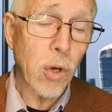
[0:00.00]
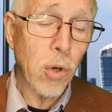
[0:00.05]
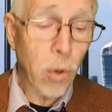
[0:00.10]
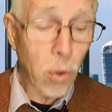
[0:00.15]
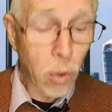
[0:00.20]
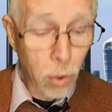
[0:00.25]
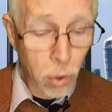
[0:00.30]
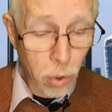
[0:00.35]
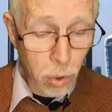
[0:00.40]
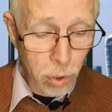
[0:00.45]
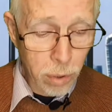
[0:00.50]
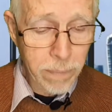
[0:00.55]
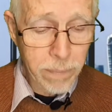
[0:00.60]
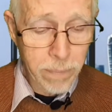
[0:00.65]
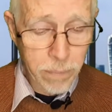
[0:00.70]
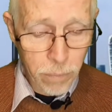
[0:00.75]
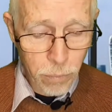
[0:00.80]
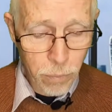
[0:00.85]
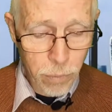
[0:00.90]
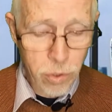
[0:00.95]
or
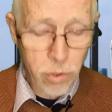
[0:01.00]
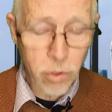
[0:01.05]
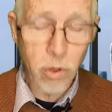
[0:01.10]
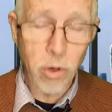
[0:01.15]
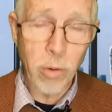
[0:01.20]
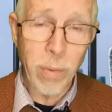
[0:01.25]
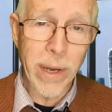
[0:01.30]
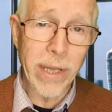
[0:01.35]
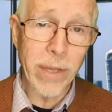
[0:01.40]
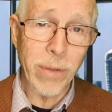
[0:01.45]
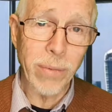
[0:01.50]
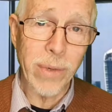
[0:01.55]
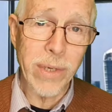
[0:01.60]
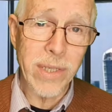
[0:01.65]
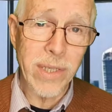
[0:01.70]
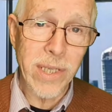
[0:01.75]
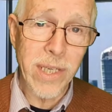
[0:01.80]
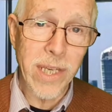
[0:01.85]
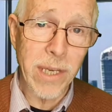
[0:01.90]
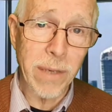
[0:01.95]
we'll talk about other
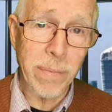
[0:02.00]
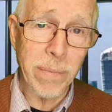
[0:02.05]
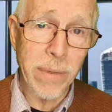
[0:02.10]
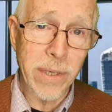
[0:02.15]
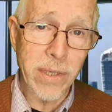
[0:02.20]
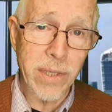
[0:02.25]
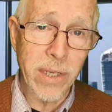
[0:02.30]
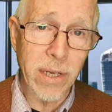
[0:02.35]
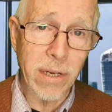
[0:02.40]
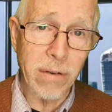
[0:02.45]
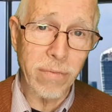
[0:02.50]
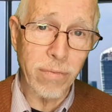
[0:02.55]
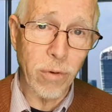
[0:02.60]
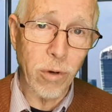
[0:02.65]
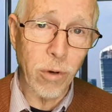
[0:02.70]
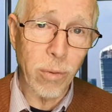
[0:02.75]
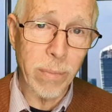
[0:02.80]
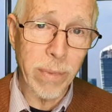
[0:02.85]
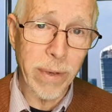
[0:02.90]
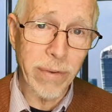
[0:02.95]
ways of keeping yourself
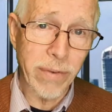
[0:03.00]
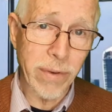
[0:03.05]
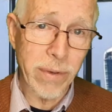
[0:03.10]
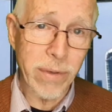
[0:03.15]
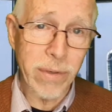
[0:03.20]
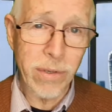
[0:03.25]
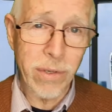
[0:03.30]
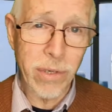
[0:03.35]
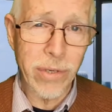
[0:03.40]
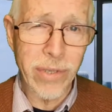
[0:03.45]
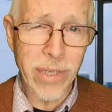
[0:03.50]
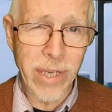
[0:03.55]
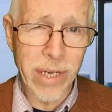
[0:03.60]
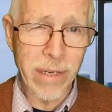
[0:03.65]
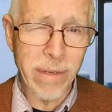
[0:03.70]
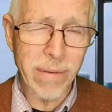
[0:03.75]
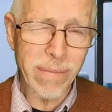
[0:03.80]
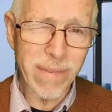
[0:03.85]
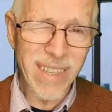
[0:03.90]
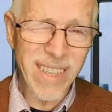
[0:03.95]
warm if it turns out
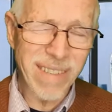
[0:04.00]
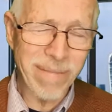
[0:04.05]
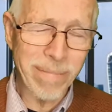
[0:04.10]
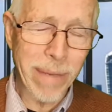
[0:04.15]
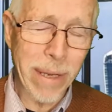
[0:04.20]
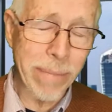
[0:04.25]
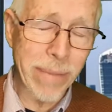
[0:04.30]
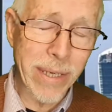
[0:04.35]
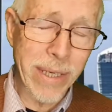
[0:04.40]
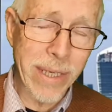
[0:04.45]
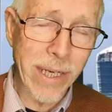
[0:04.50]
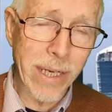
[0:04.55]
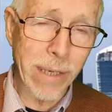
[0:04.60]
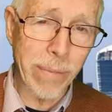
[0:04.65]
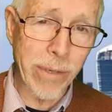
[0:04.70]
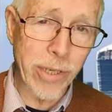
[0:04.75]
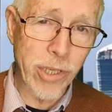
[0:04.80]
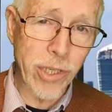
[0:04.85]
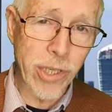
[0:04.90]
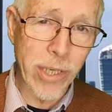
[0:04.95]
maybe a little
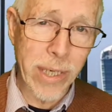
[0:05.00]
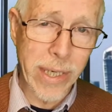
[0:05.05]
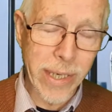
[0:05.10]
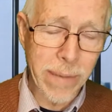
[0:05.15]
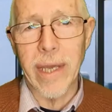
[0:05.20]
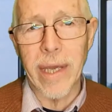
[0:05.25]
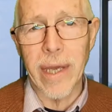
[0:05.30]
bit chilly.